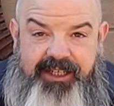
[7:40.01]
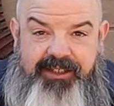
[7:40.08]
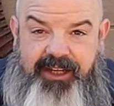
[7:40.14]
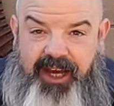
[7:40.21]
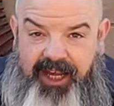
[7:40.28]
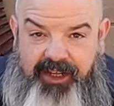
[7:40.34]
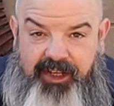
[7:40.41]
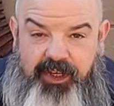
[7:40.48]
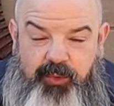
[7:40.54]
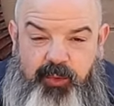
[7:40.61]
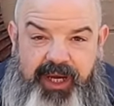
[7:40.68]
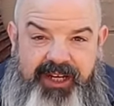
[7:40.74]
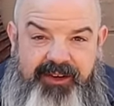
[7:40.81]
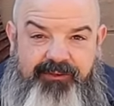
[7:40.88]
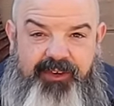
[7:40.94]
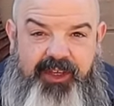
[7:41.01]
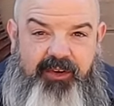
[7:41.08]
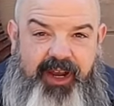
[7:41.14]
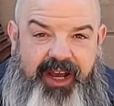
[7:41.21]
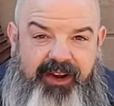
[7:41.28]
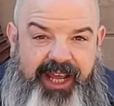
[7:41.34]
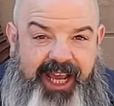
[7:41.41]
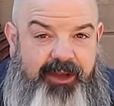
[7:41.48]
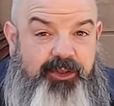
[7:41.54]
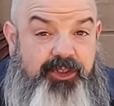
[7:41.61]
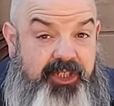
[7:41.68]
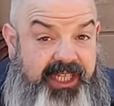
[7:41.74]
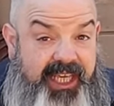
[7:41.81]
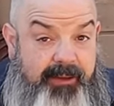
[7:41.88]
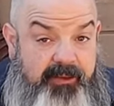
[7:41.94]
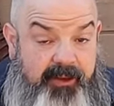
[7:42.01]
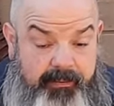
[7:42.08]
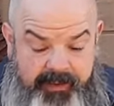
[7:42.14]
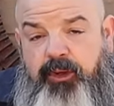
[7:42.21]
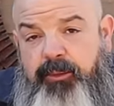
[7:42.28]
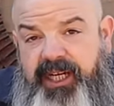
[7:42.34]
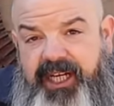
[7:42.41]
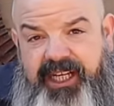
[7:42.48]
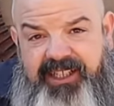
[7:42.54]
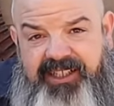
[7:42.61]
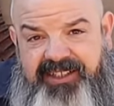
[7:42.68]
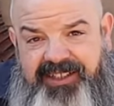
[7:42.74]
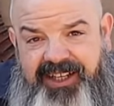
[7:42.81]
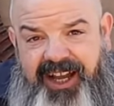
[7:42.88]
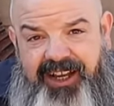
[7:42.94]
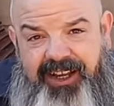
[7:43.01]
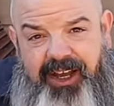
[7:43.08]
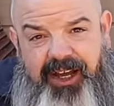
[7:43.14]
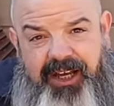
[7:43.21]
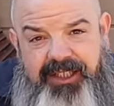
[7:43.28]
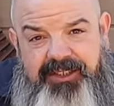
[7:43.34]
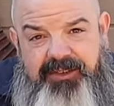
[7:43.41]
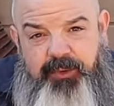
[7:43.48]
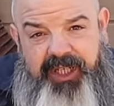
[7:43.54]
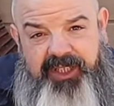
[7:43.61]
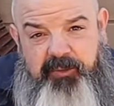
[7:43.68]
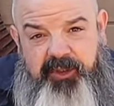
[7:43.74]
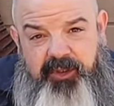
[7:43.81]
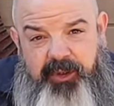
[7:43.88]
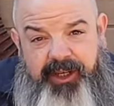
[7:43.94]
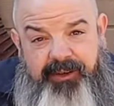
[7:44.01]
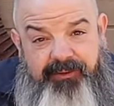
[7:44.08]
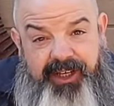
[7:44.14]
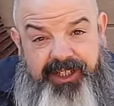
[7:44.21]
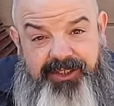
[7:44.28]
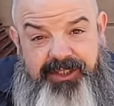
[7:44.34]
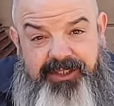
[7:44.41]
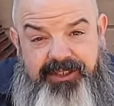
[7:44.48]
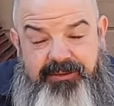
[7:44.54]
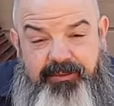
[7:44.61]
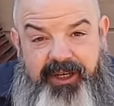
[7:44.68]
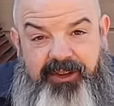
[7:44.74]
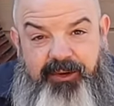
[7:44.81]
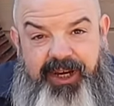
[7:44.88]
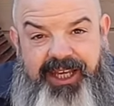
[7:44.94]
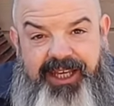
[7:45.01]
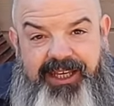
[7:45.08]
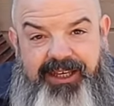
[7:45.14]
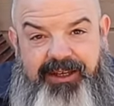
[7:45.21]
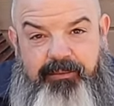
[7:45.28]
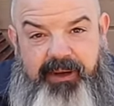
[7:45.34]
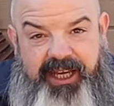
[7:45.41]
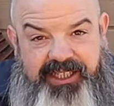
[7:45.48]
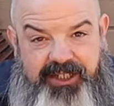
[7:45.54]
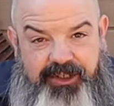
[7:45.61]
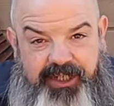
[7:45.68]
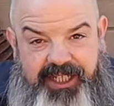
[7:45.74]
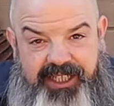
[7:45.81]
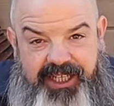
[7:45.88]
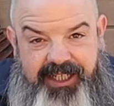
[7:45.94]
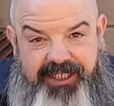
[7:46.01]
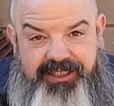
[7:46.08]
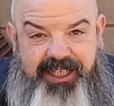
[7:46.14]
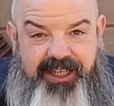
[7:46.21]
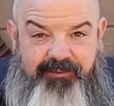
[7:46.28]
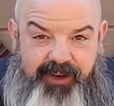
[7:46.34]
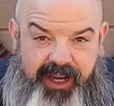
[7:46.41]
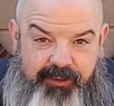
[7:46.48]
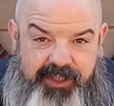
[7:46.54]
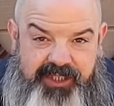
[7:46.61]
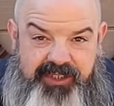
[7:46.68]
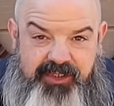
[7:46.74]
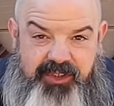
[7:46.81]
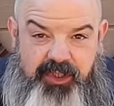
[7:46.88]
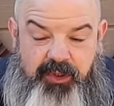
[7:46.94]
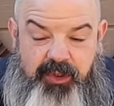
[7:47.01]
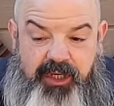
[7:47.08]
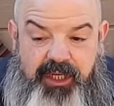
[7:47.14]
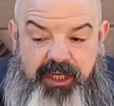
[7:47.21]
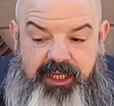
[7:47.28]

Not a good way to figure out how you should keep them. Humidity does not cause respiratory infections, by the way. Bacteria does and viruses do.